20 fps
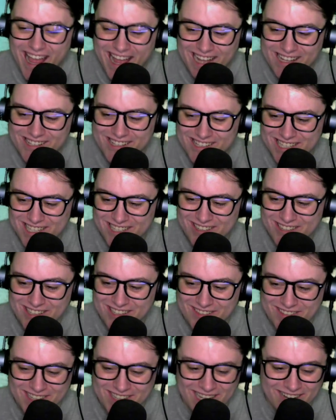take a look
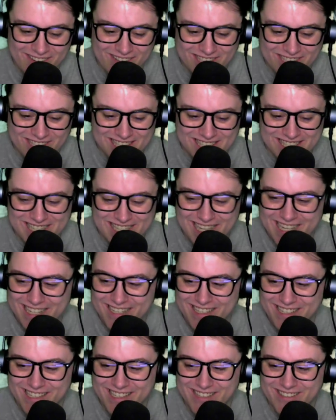at me, I was
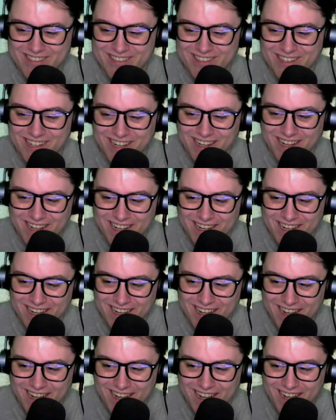tired here.
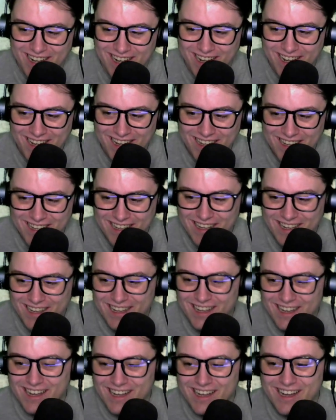
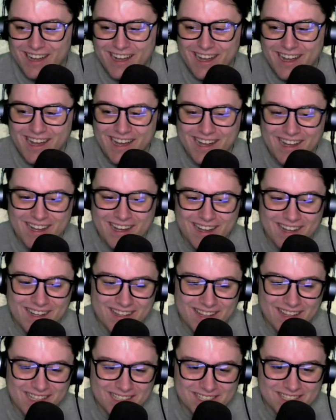
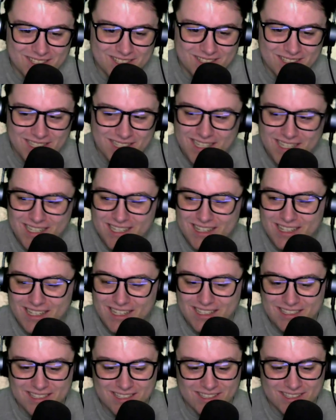Oh, that's
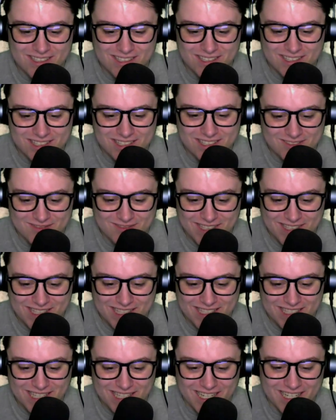awesome,
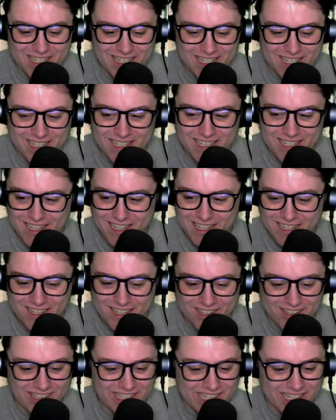man.
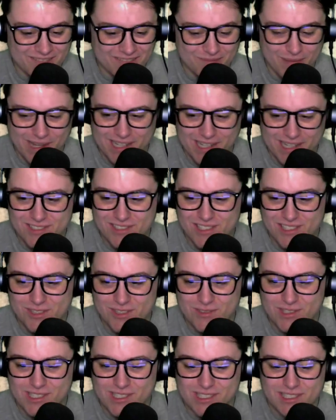Oh yeah, back to the
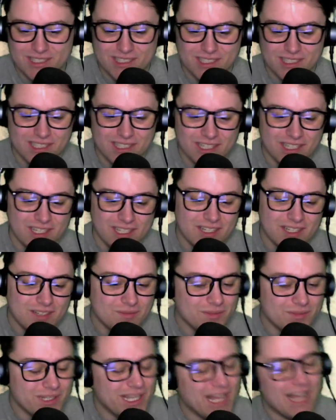squats.
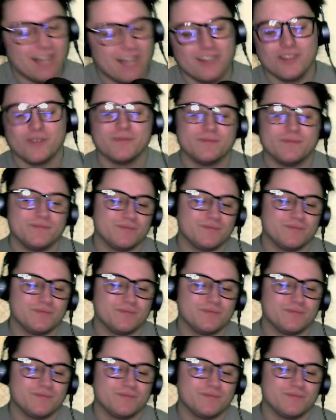But yeah, I don't